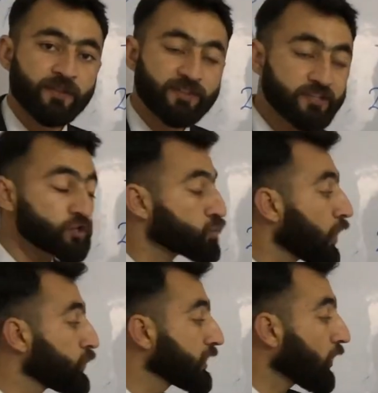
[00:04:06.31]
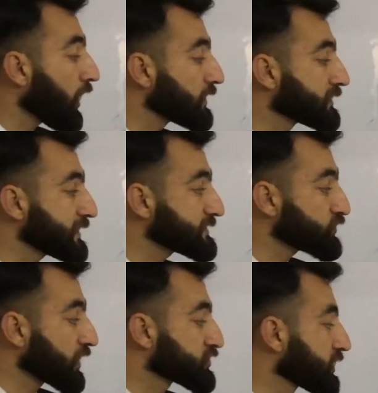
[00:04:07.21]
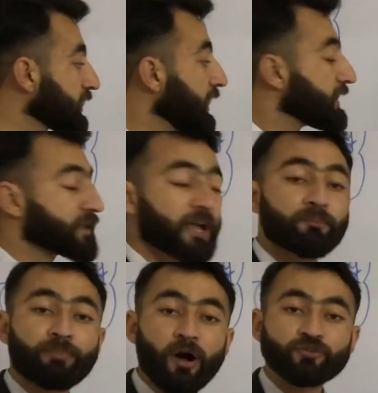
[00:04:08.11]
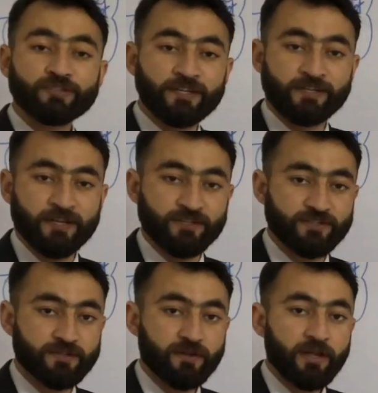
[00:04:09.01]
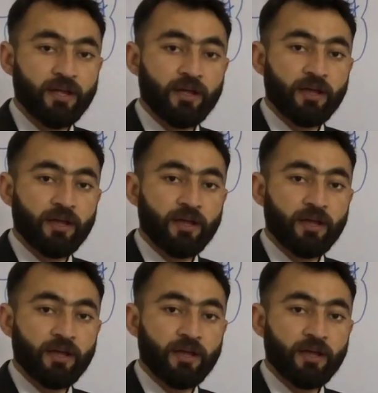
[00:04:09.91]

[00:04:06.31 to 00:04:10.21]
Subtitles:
This is why we call this structure the compound sentence.